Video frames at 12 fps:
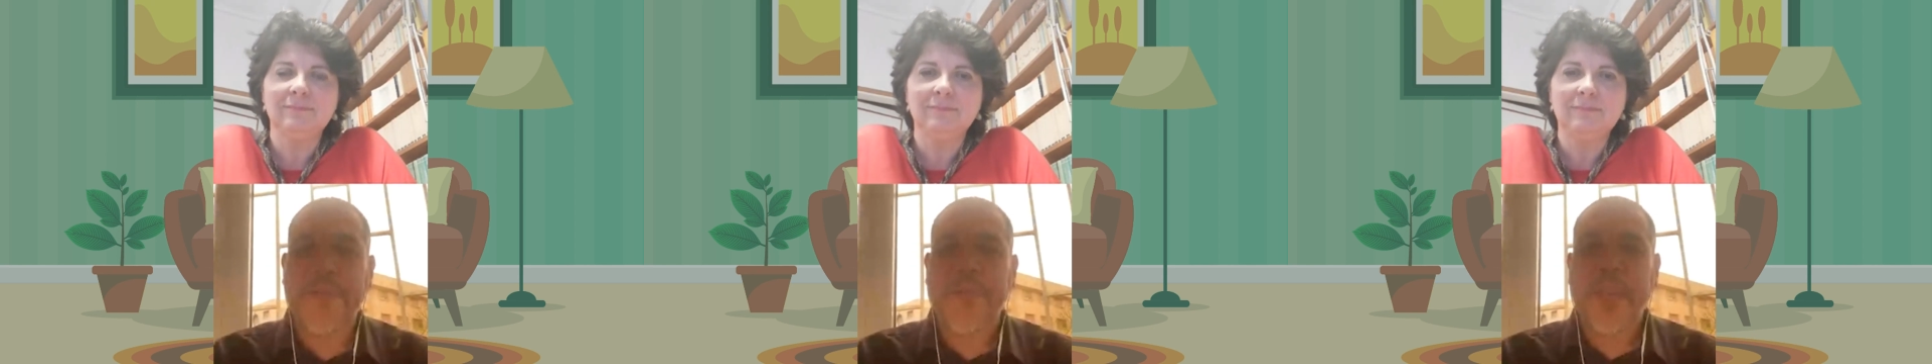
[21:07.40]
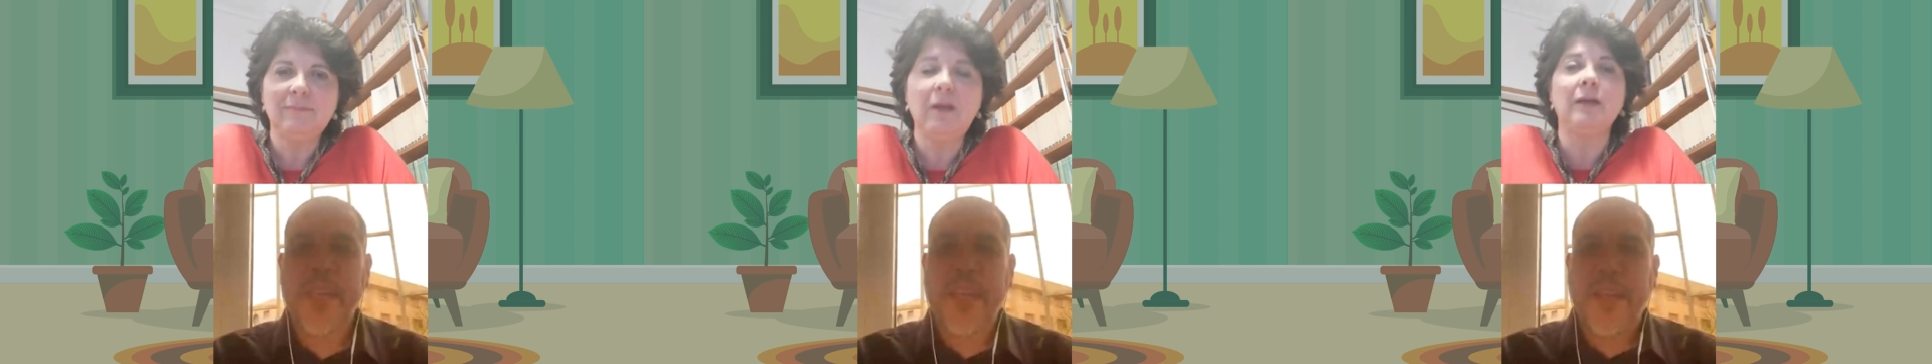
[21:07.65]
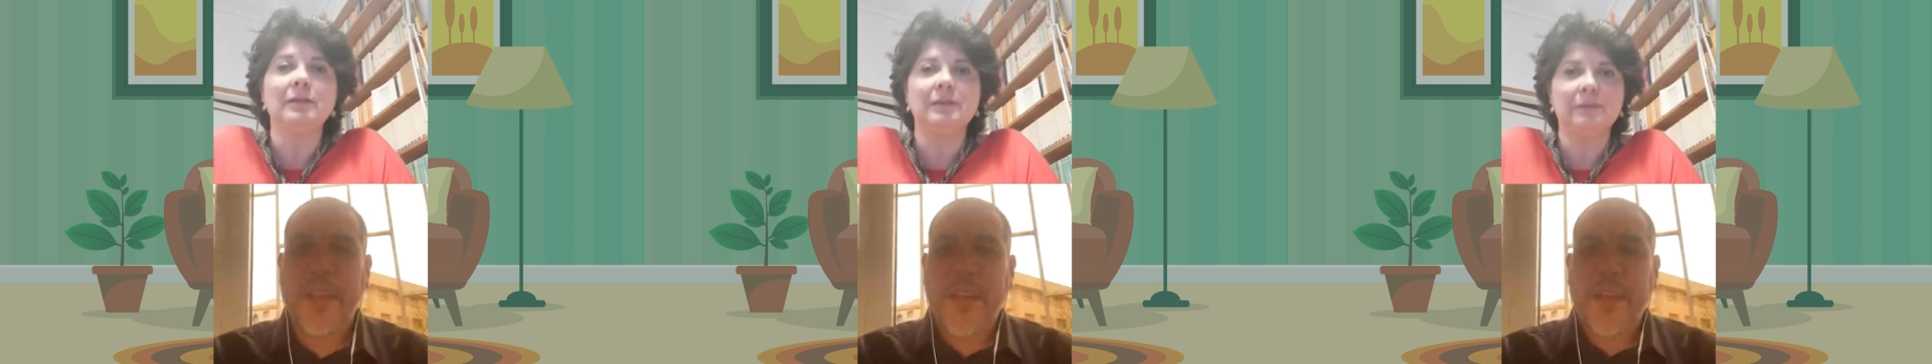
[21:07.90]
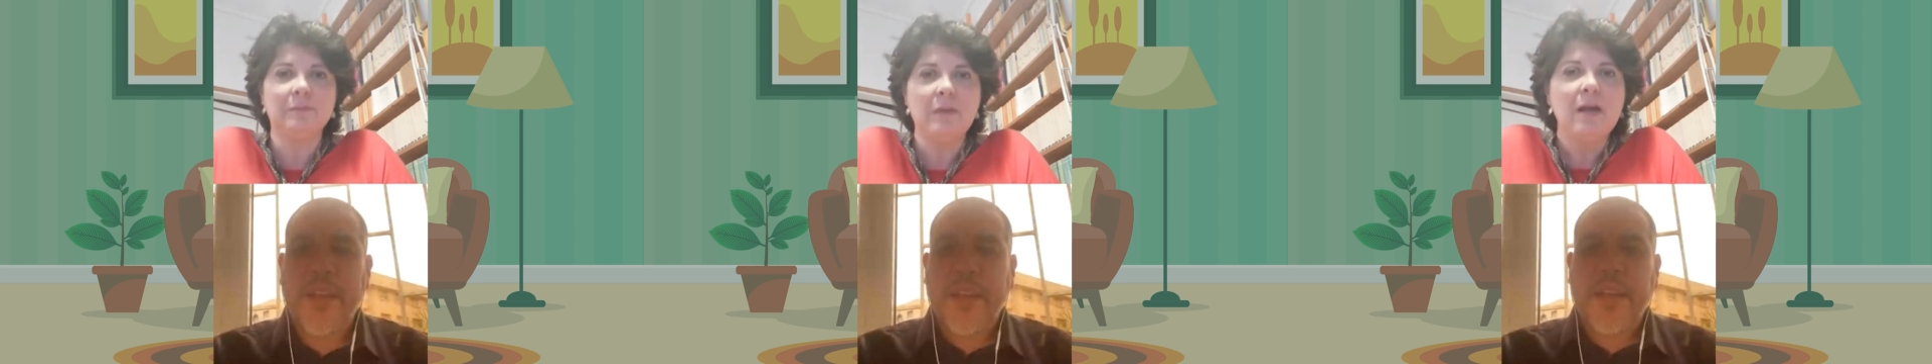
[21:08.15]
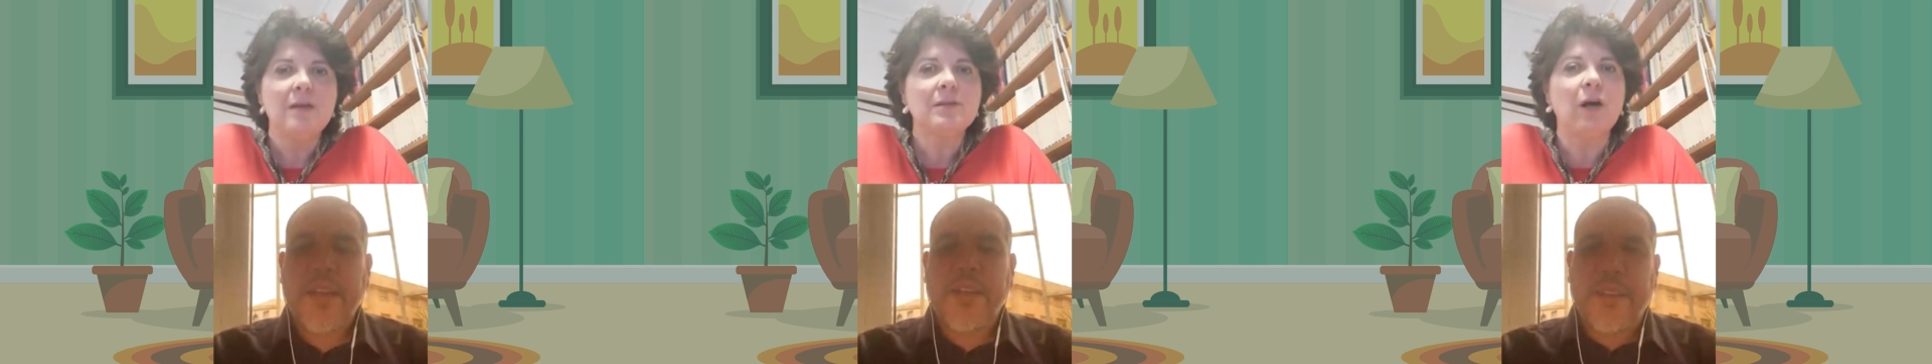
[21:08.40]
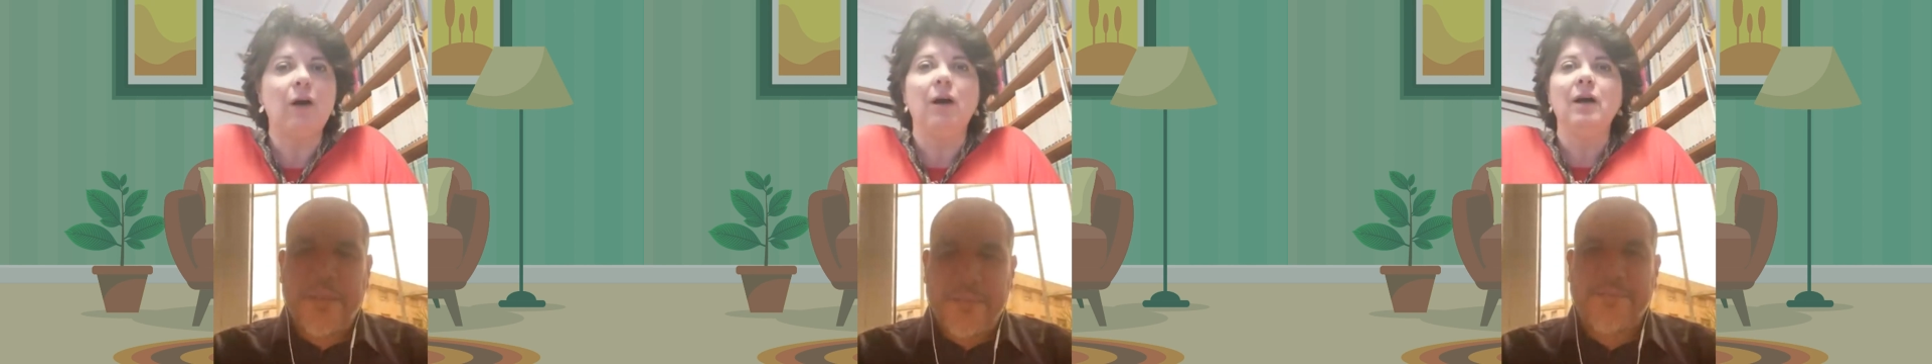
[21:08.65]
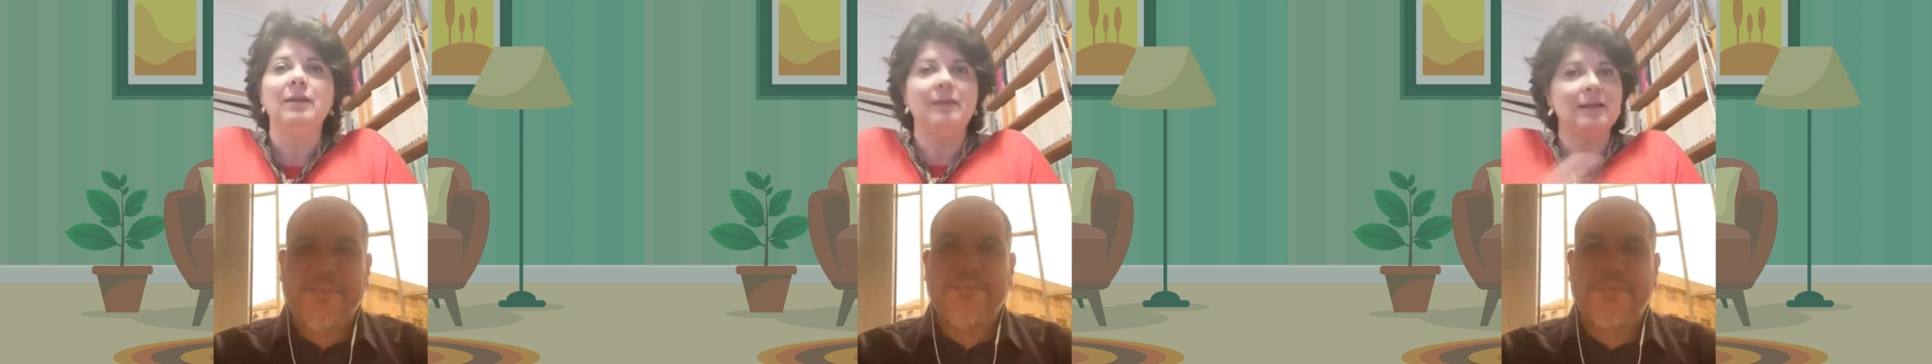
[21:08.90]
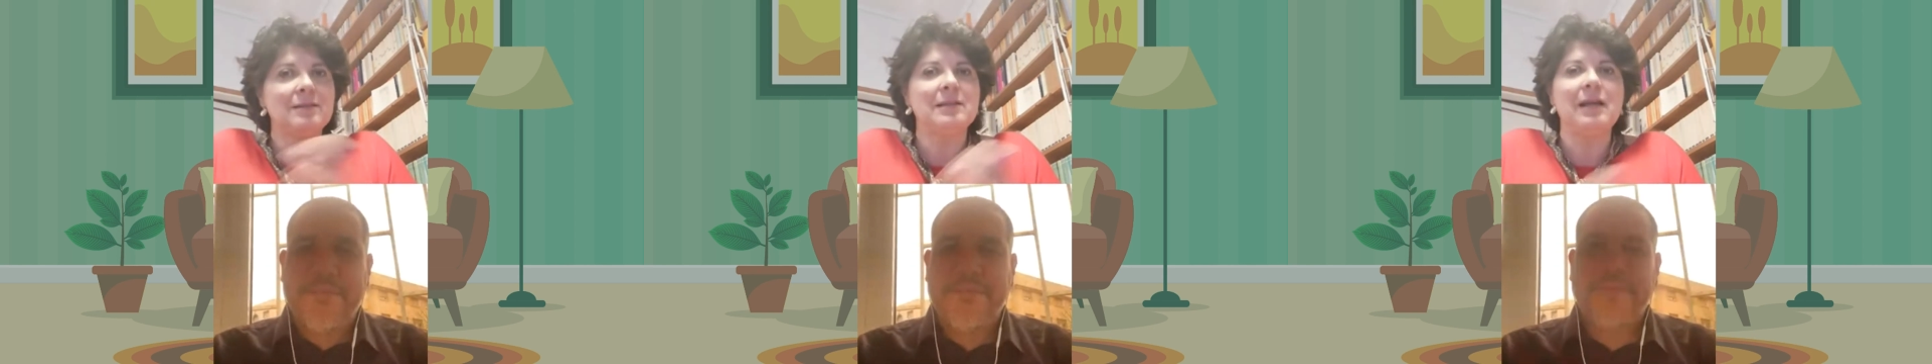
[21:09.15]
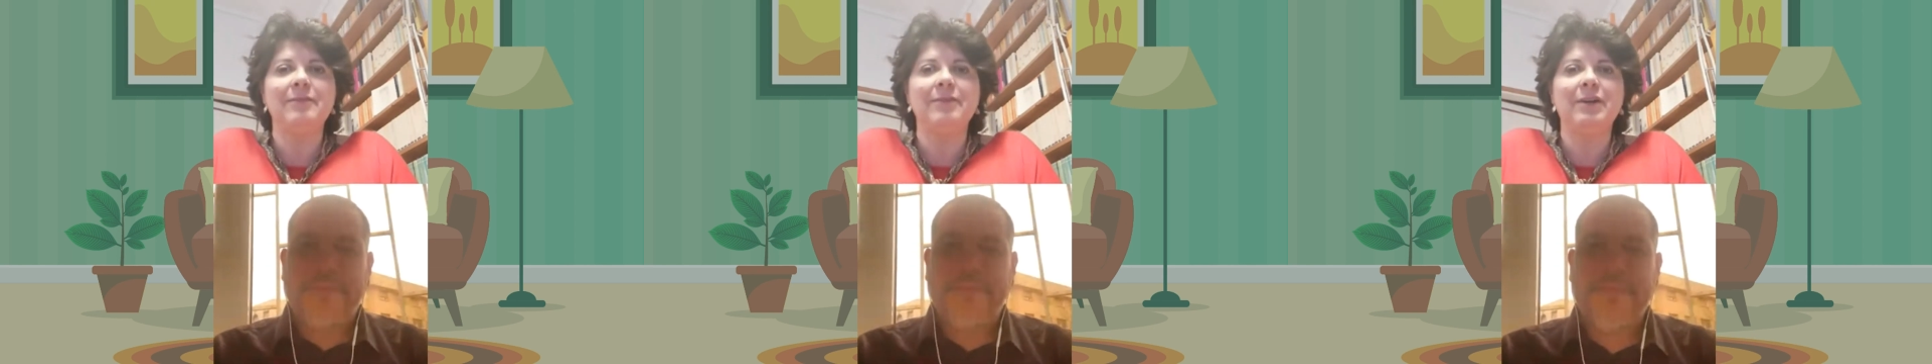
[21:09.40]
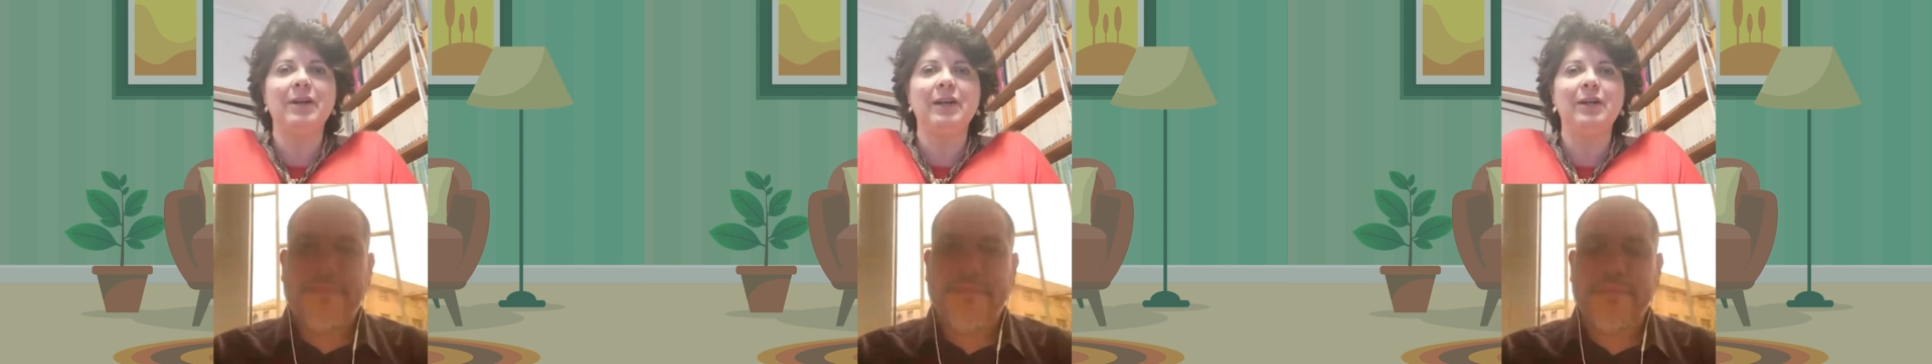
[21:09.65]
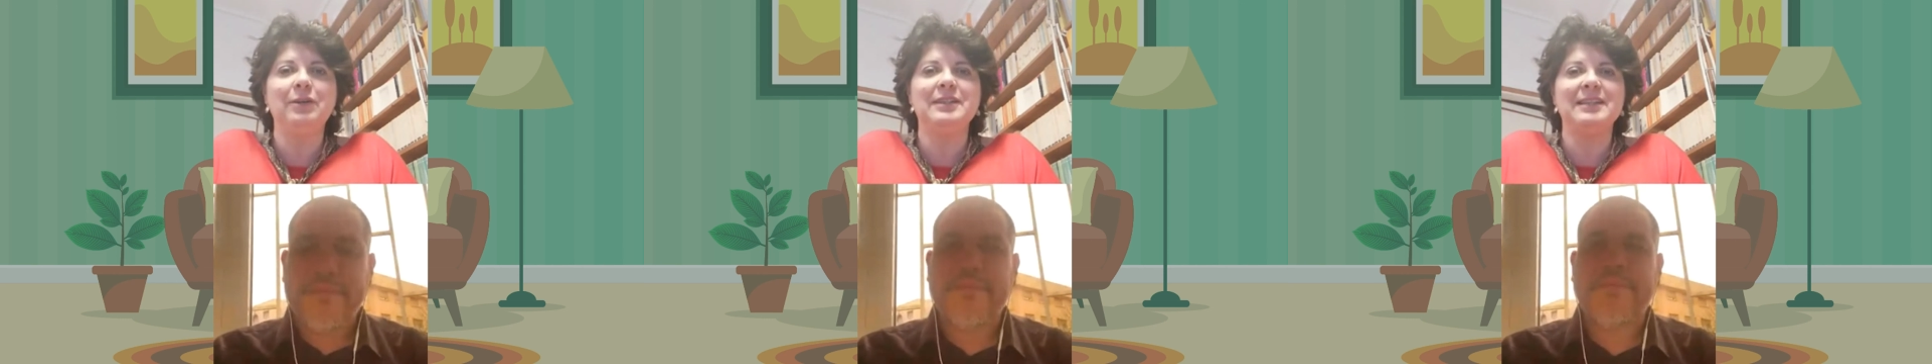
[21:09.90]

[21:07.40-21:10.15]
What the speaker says: Yeah, so that's a very good